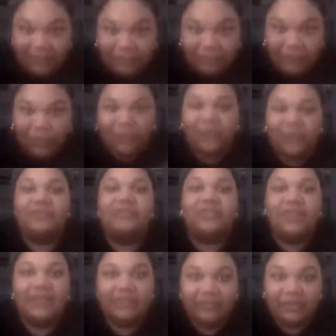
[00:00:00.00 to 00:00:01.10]
of course
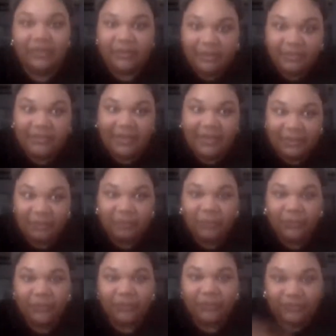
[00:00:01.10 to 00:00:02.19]
things are going to develop more.